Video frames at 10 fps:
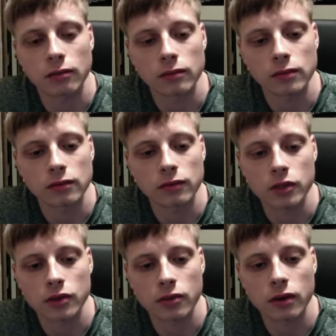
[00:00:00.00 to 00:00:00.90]
For
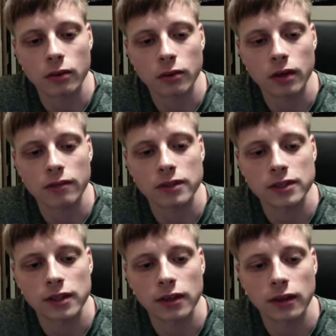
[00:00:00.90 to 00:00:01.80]
sure. I would love to
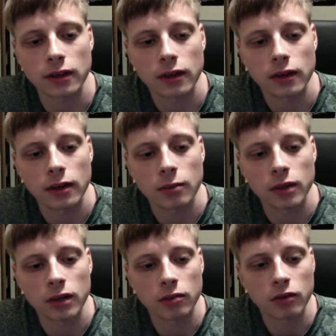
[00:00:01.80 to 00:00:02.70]
see
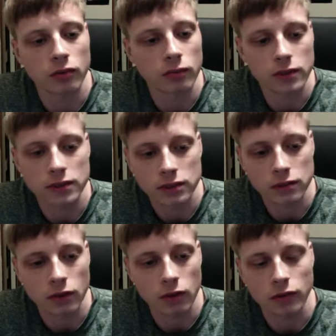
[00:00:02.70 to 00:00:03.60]
big improvements
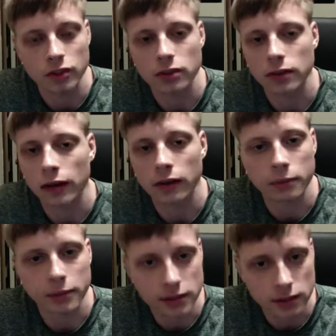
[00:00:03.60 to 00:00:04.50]
over certain
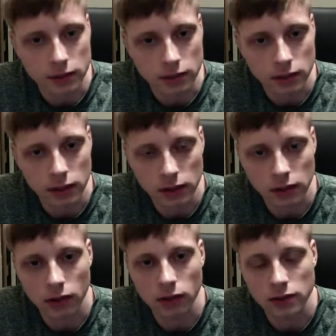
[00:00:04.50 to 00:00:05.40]
elements and
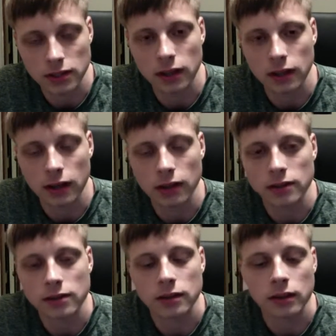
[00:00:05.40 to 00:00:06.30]
kills and ends.